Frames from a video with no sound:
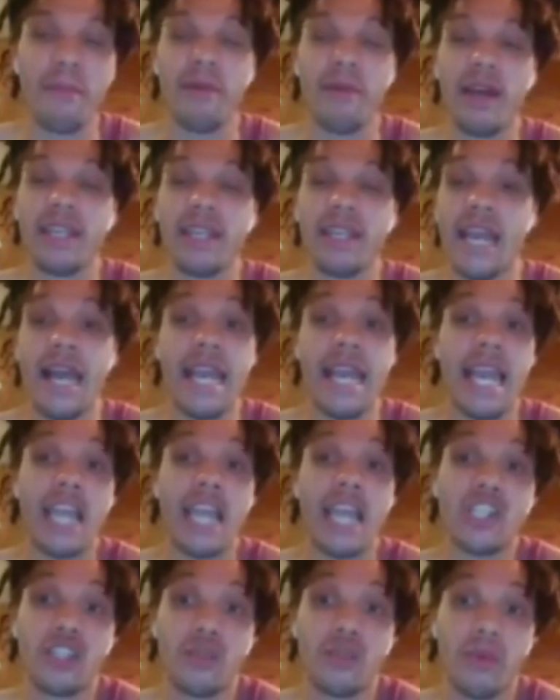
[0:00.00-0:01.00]
But yeah,
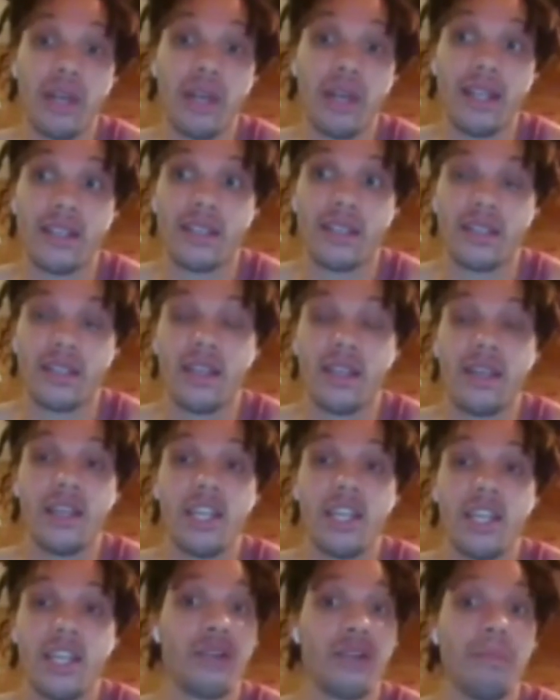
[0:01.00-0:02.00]
h3 is,
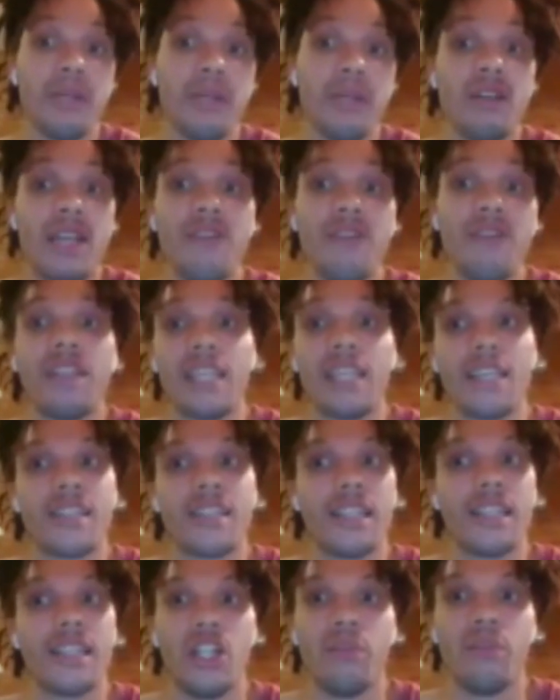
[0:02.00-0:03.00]
you know, the bishop definitely
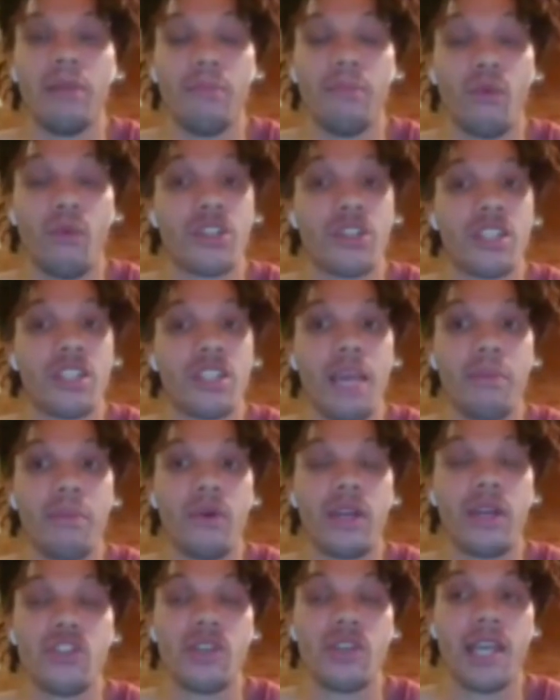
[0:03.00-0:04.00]
is a little bit more
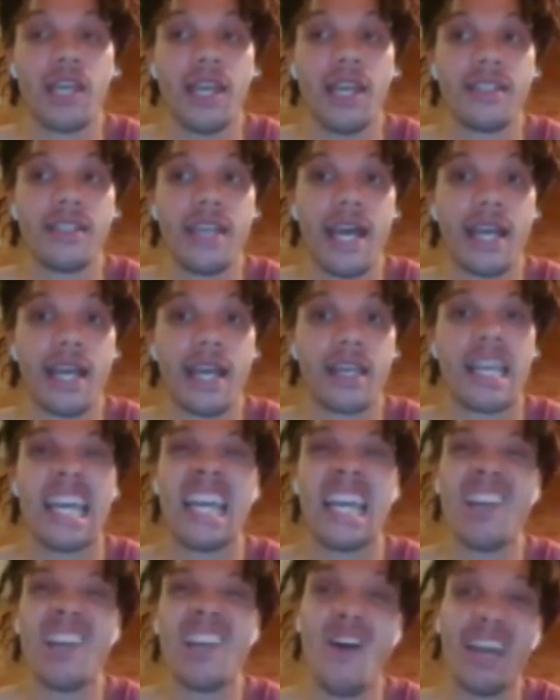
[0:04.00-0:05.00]
stable because you can't attack it.
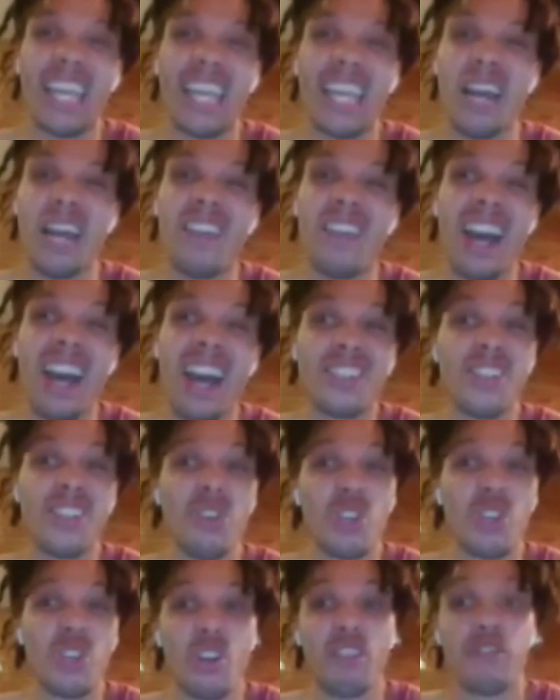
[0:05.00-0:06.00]
Now, again, I'm not
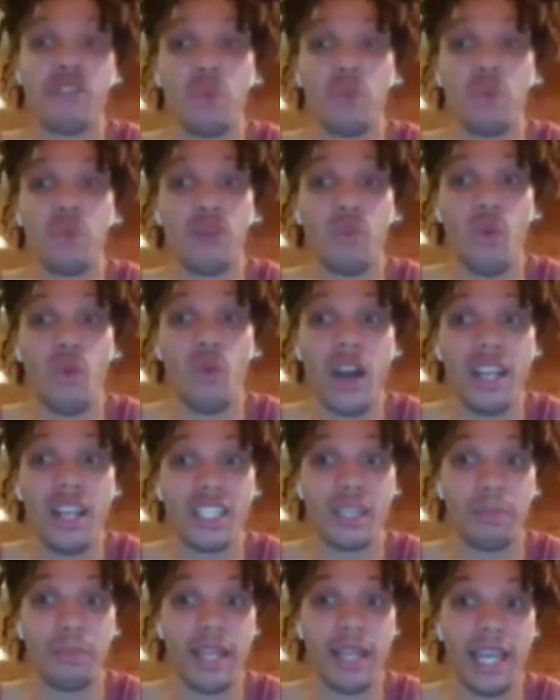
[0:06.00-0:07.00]
so sure if you would have
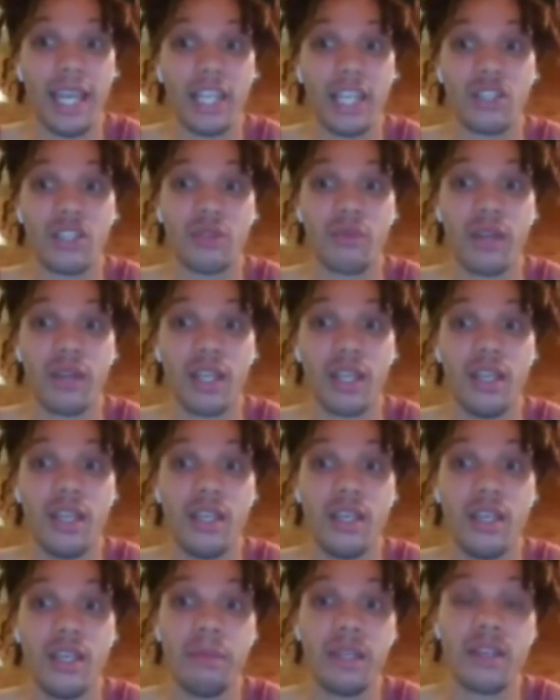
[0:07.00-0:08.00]
wanted to play h3
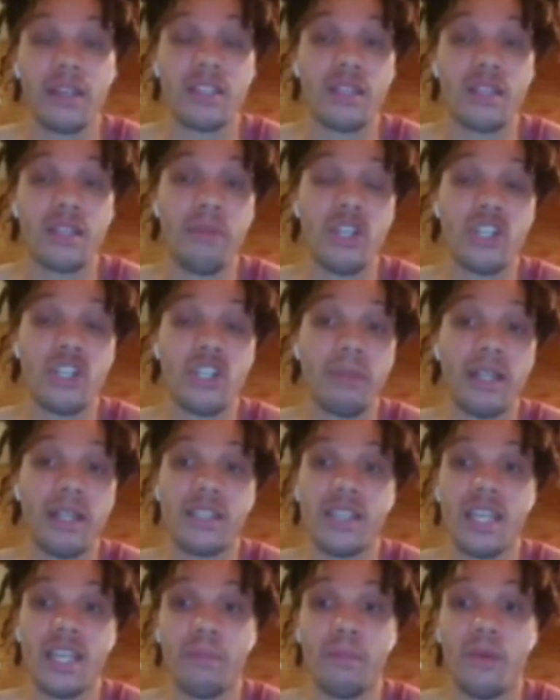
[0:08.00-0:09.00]
because the bishop,
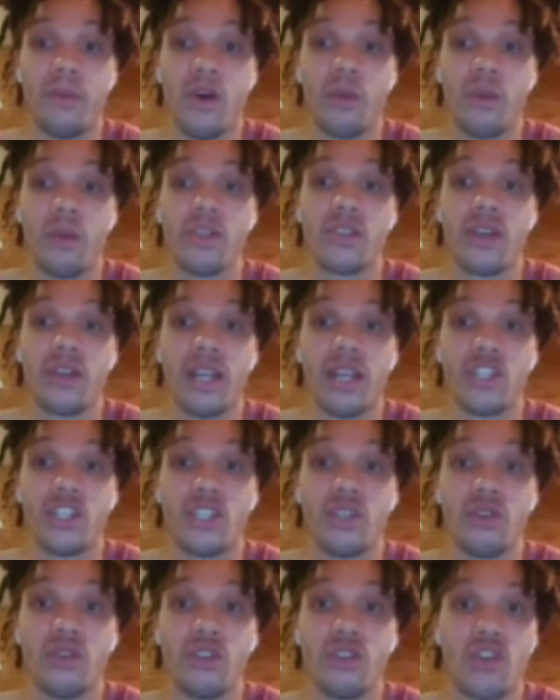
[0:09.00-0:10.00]
let's say the pawn was on
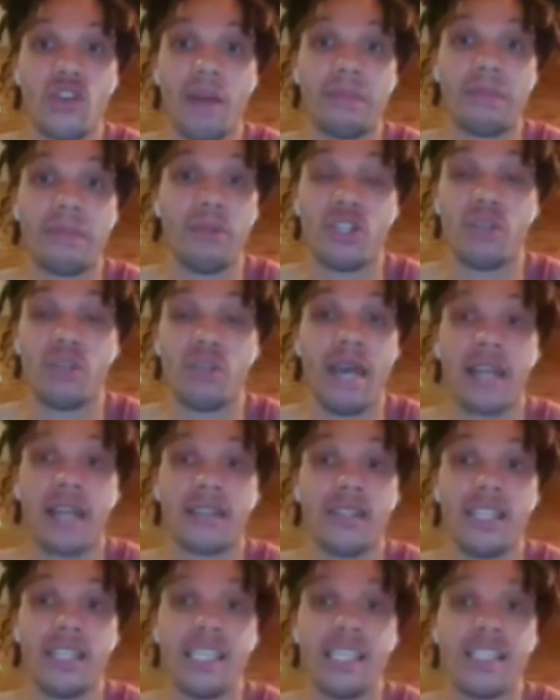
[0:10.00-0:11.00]
h2, you drop the bishop
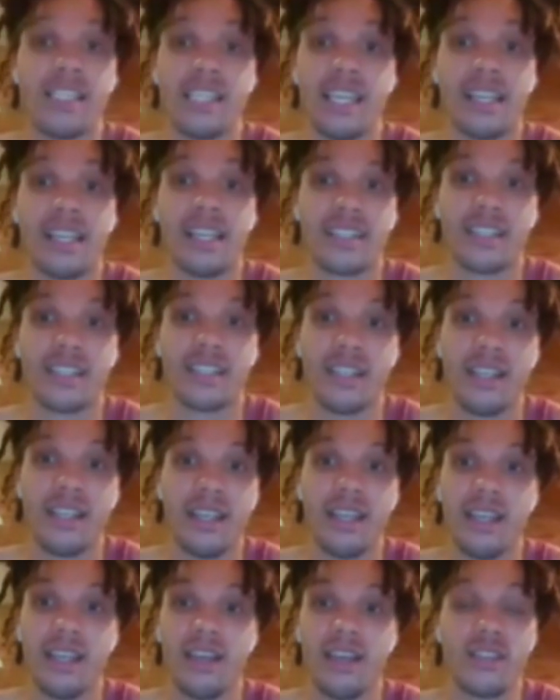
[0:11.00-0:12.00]
back to e6
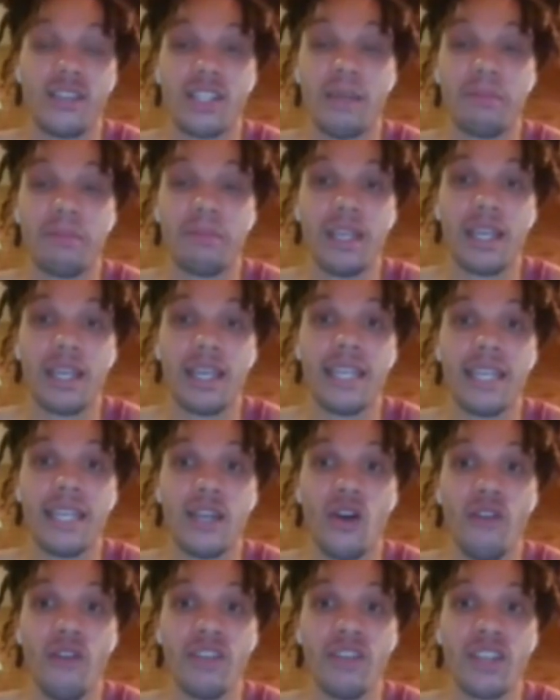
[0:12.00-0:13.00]
or something, and
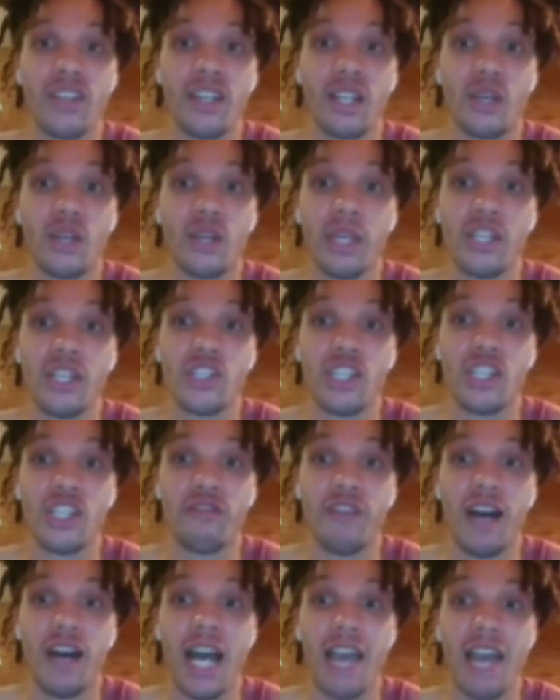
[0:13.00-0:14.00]
then all of a sudden queen
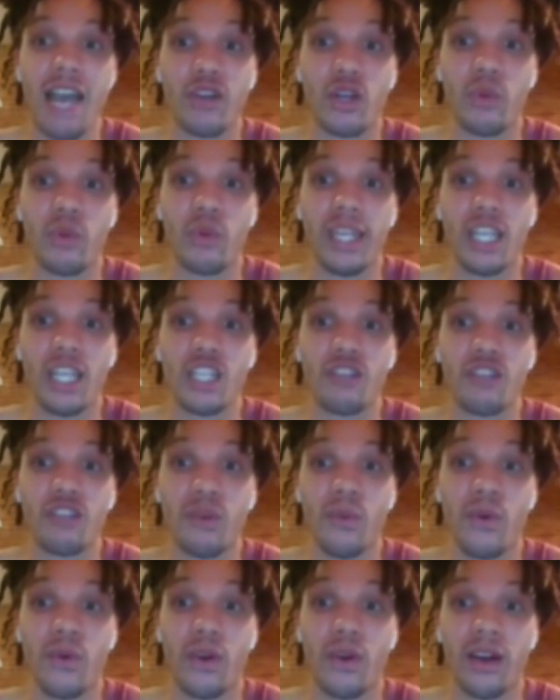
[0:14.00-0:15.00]
g5 or queen
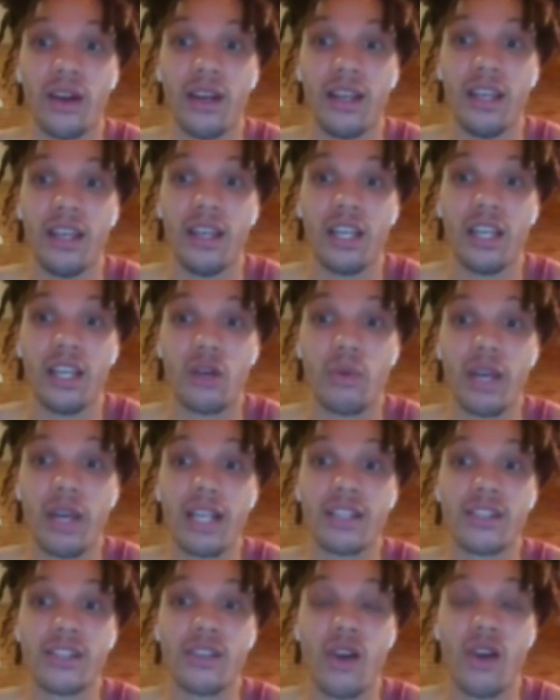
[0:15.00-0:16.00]
h4
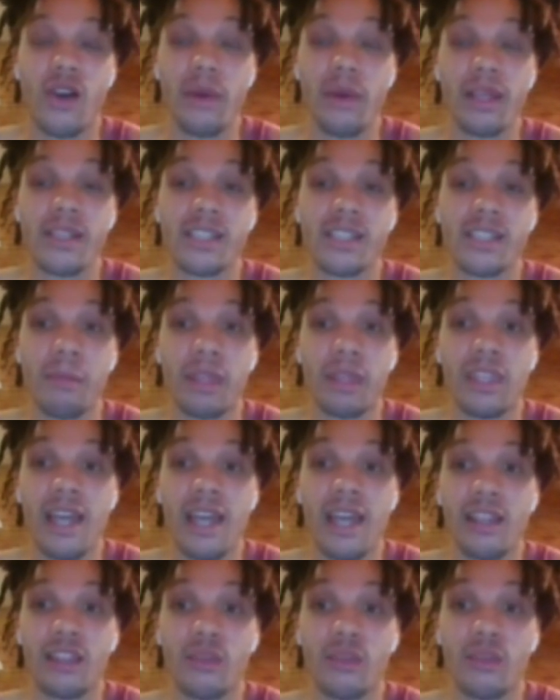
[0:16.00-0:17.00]
creates already some
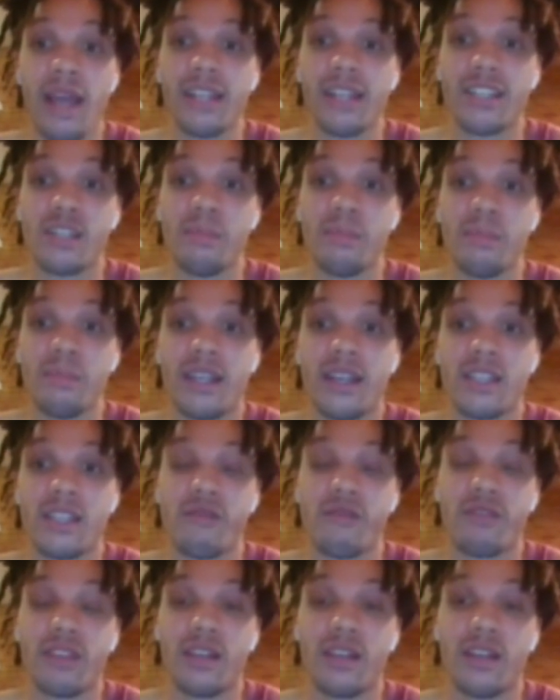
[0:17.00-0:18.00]
threats because
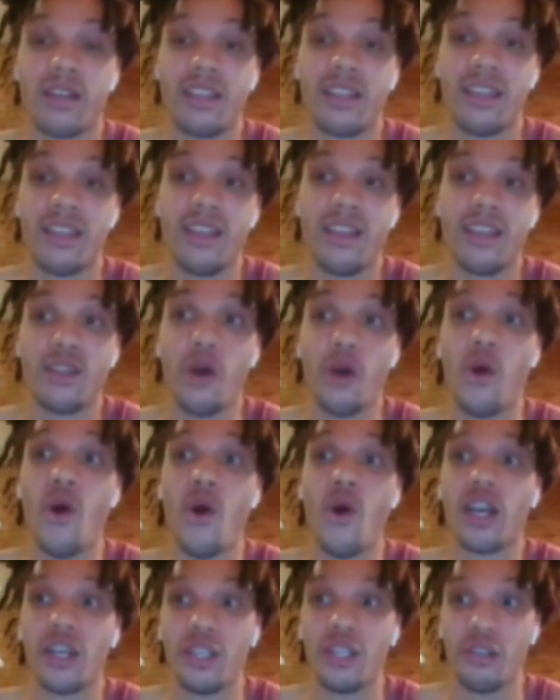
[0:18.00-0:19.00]
of the
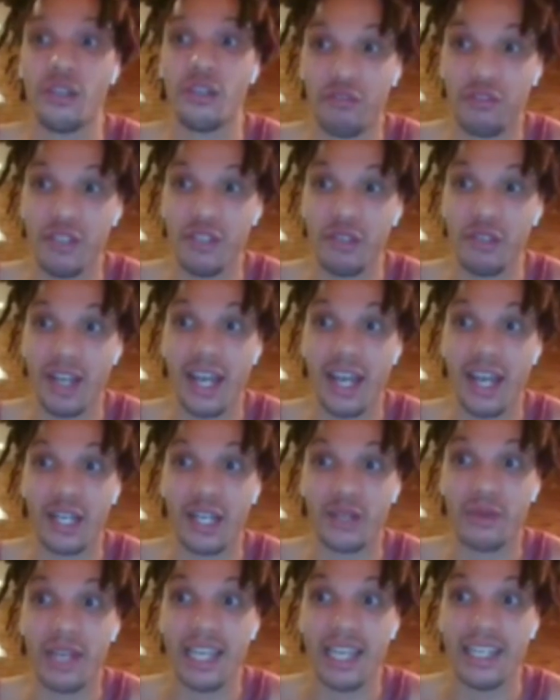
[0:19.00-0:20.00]
hook you've kind of
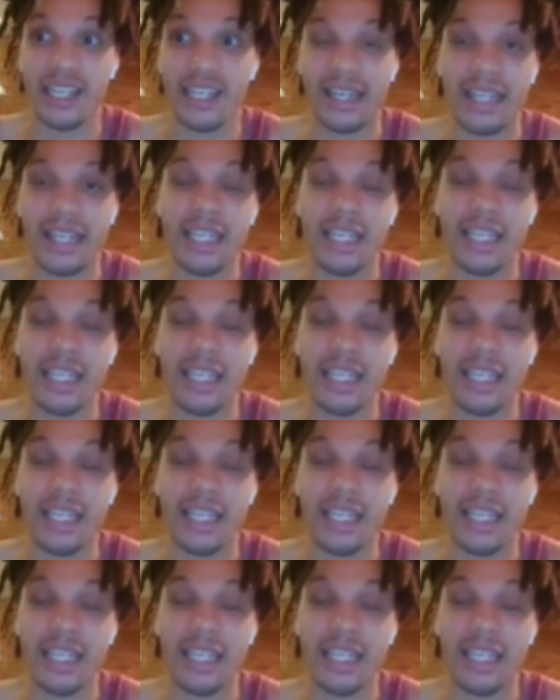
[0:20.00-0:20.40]
created.